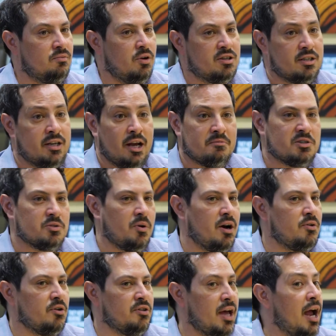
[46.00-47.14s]
at various
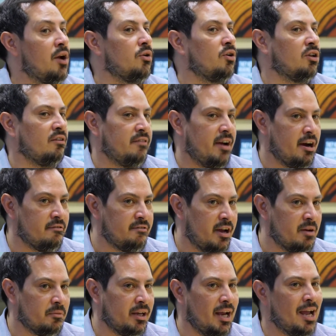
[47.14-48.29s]
universities, but I
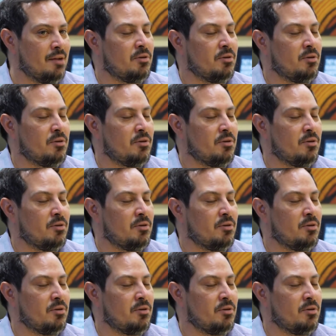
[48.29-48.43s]
noticed with